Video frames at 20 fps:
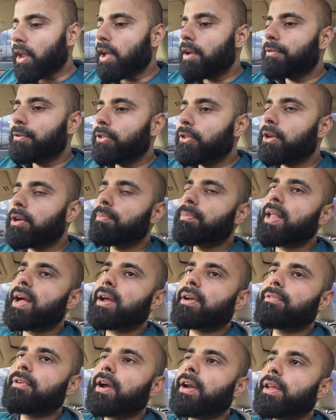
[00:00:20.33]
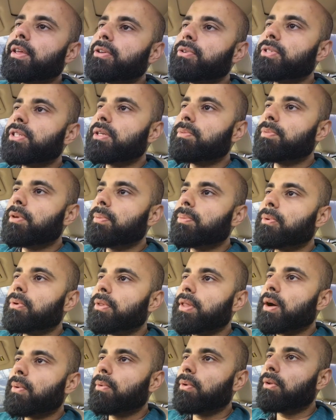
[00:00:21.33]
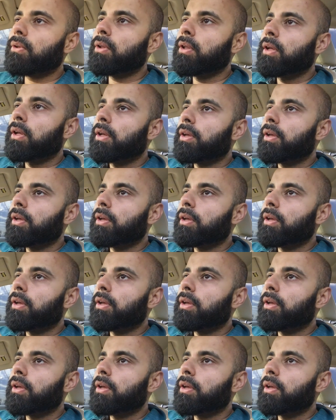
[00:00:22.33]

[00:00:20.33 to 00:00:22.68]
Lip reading: if you look at Black Friday, you see people that will,